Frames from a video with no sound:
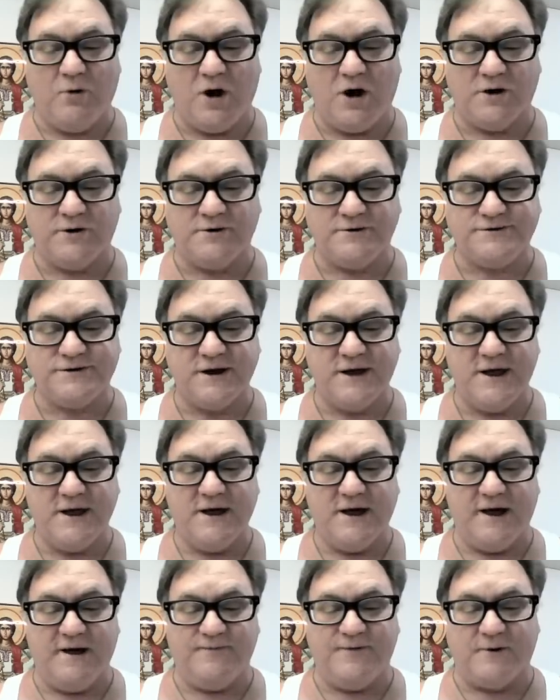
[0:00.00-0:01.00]
the waters
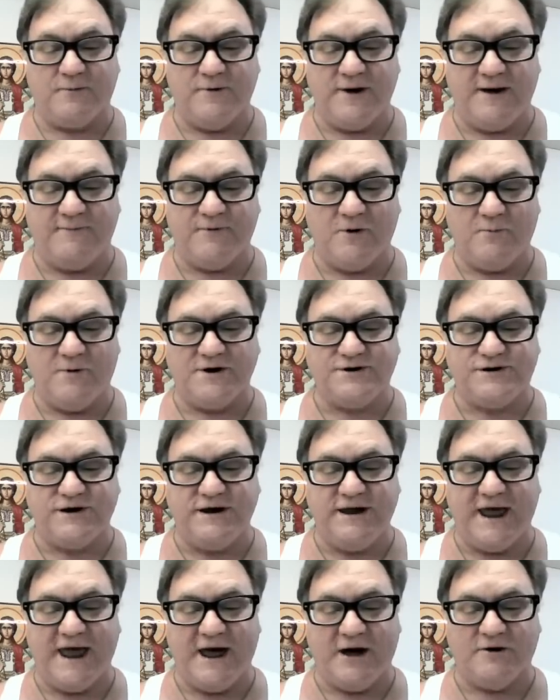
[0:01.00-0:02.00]
of the river, which
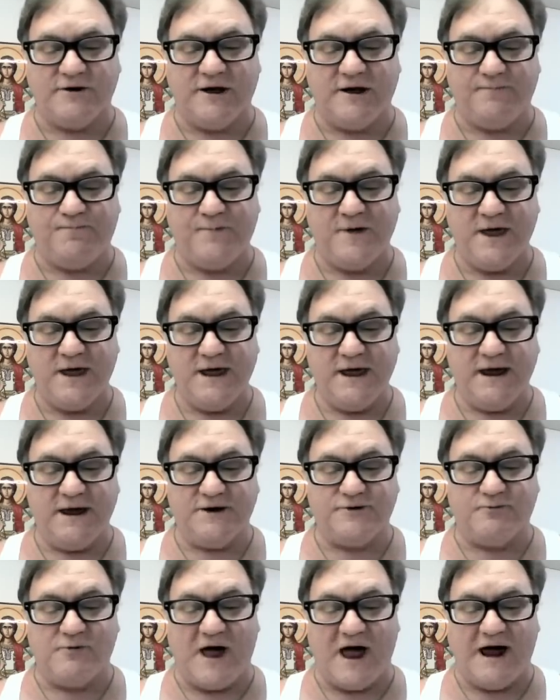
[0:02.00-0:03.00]
he held up
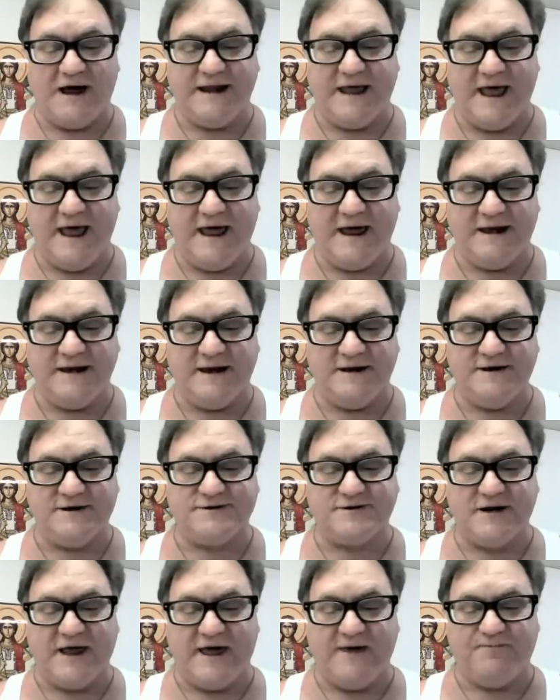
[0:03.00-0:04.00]
his right hand and
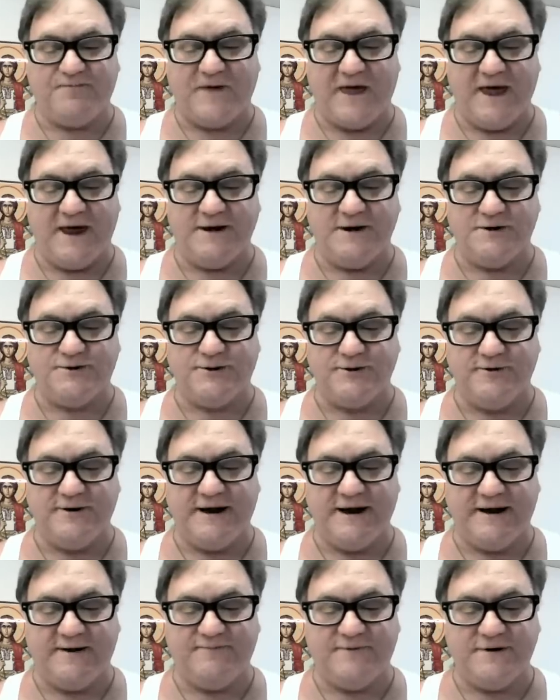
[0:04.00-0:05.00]
his left hand
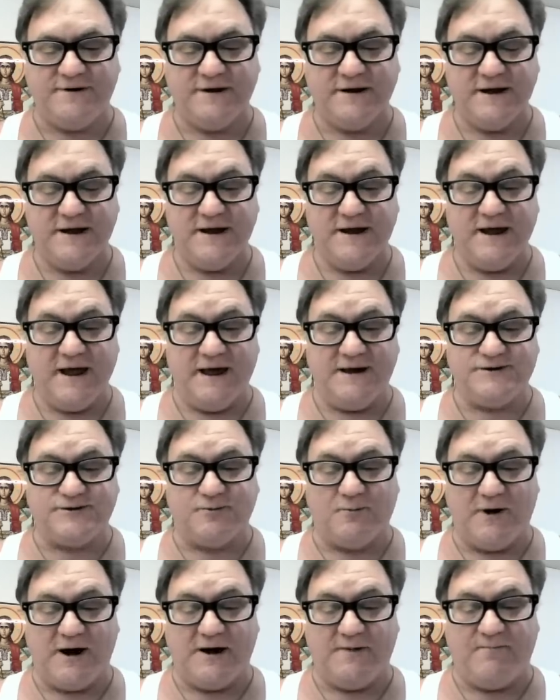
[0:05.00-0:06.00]
unto heaven, and
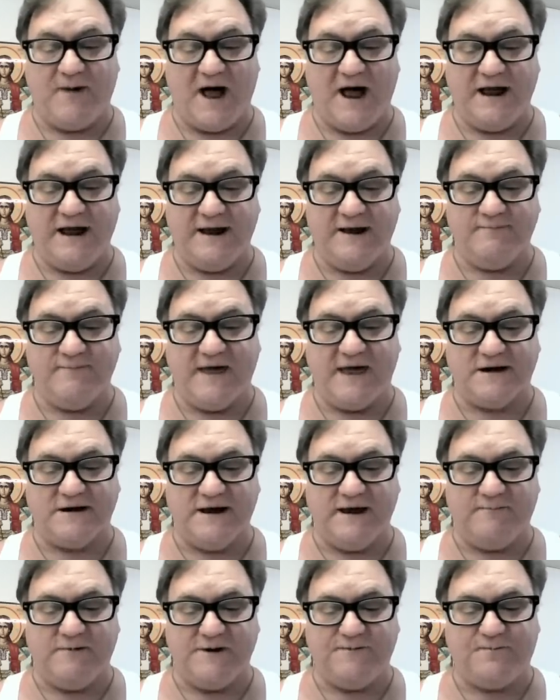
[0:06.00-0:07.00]
swear by him that
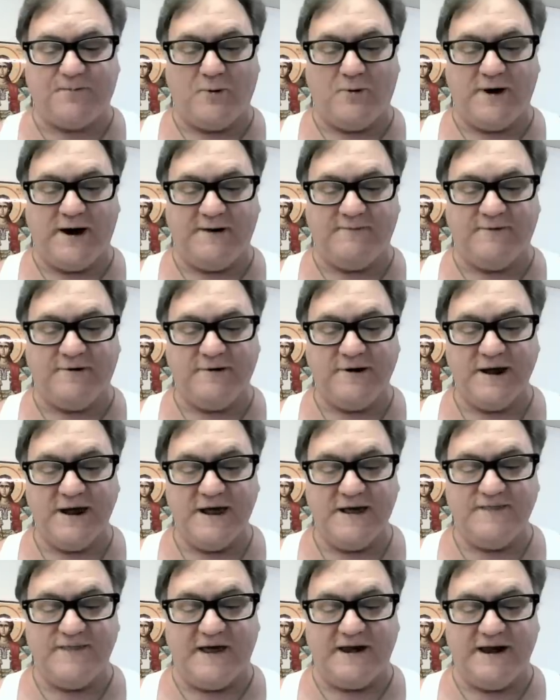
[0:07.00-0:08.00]
liveth
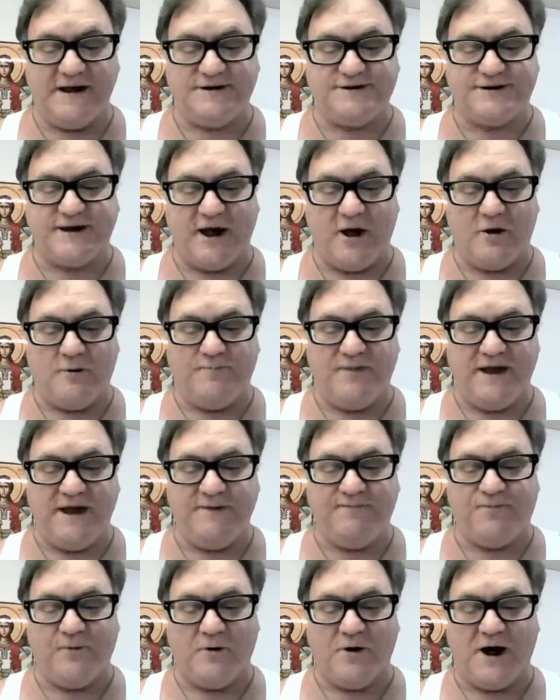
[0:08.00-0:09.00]
forever, that it shall
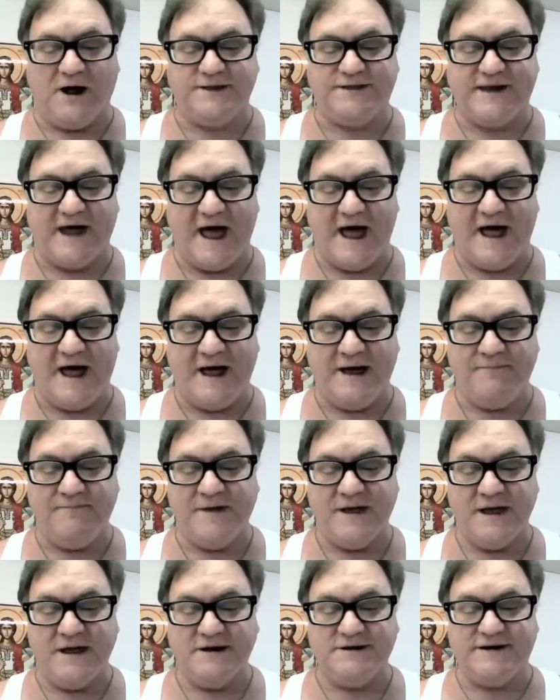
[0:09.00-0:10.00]
be for a
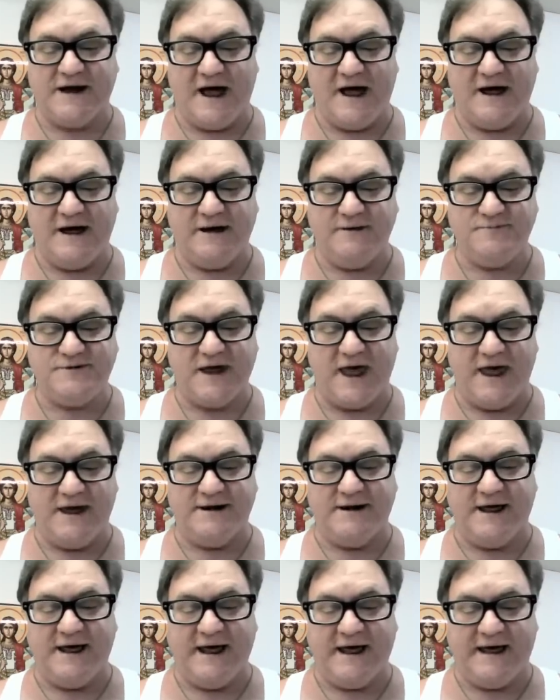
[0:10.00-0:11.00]
time, times
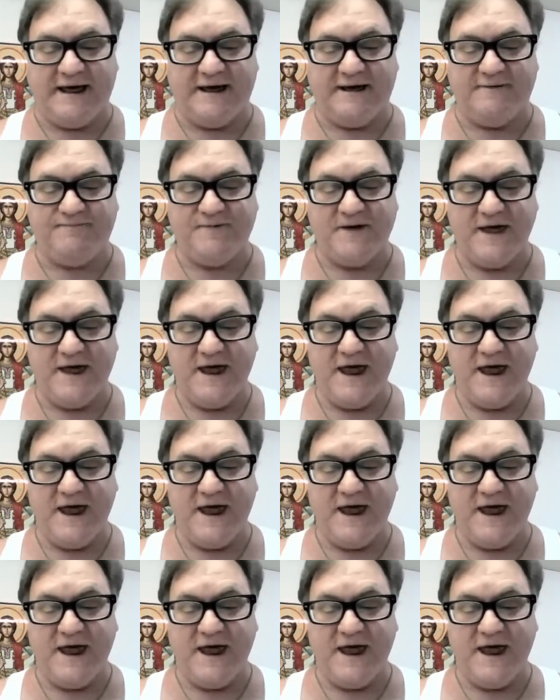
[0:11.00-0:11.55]
and a half,